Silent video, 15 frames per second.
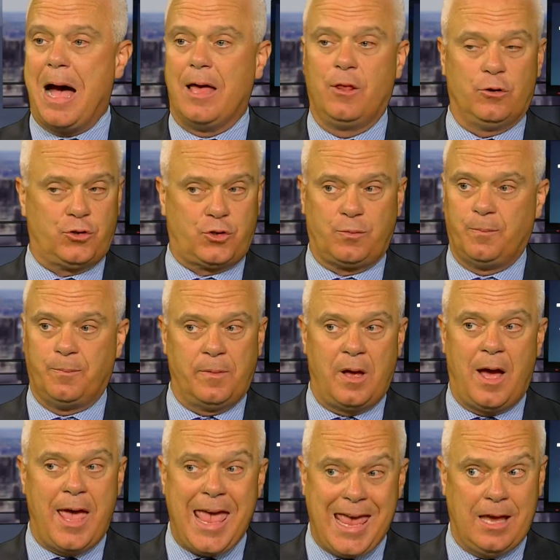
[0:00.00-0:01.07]
There's
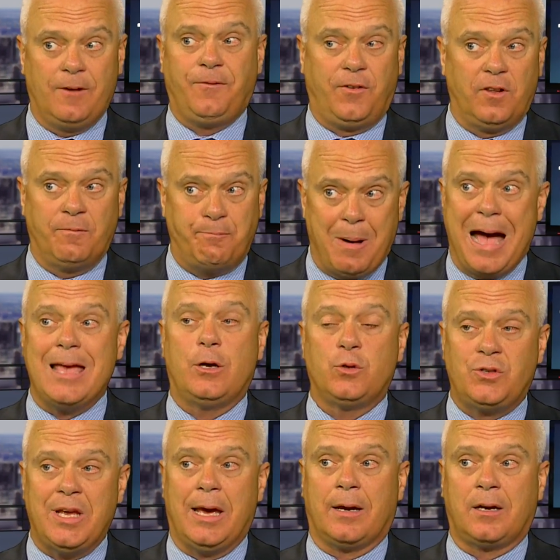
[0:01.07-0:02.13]
a handful of
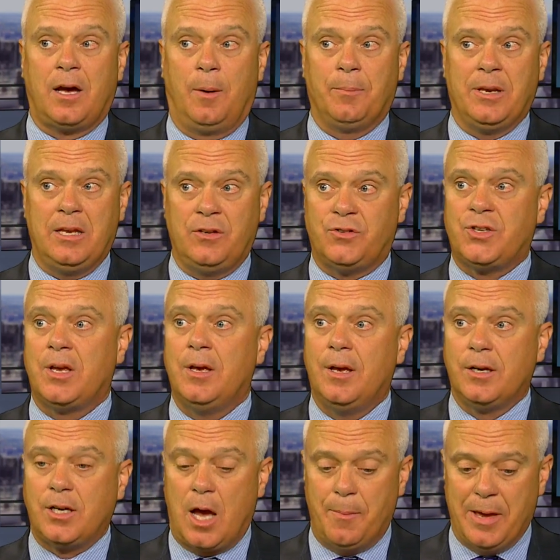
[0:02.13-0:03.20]
biotech companies
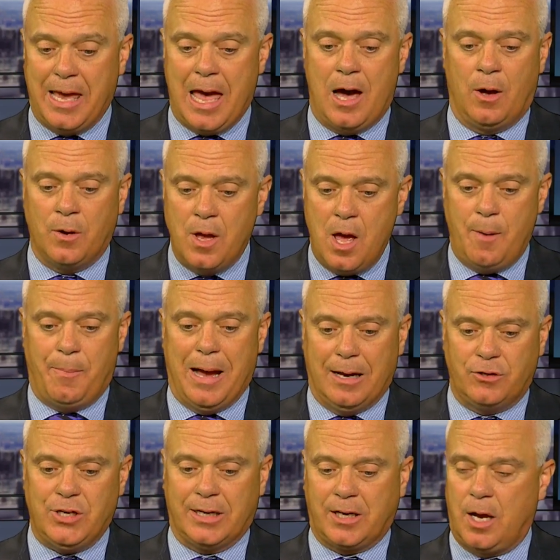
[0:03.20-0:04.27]
coming out,
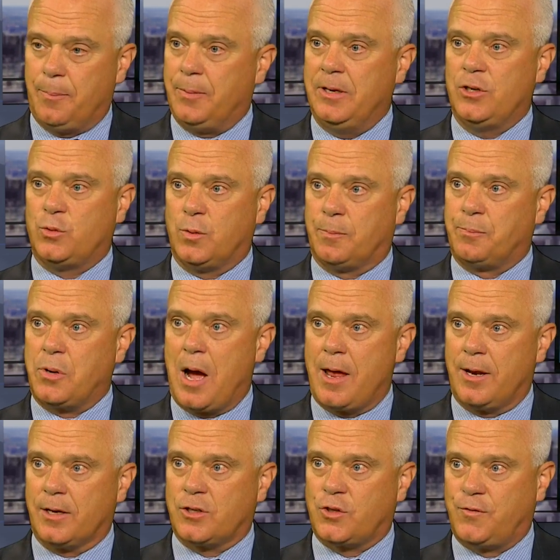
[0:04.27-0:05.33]
biotech companies with
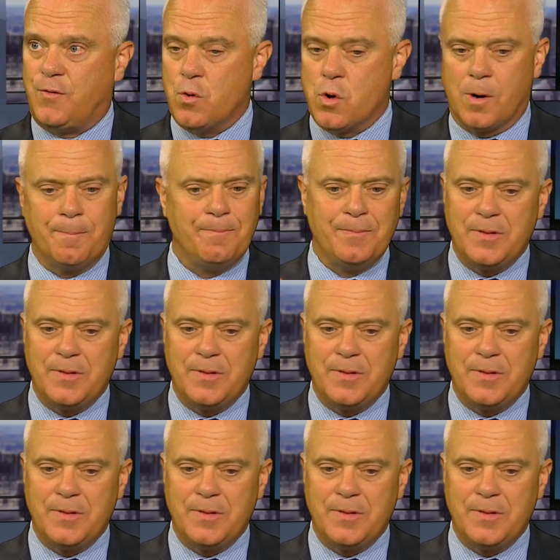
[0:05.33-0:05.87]
products for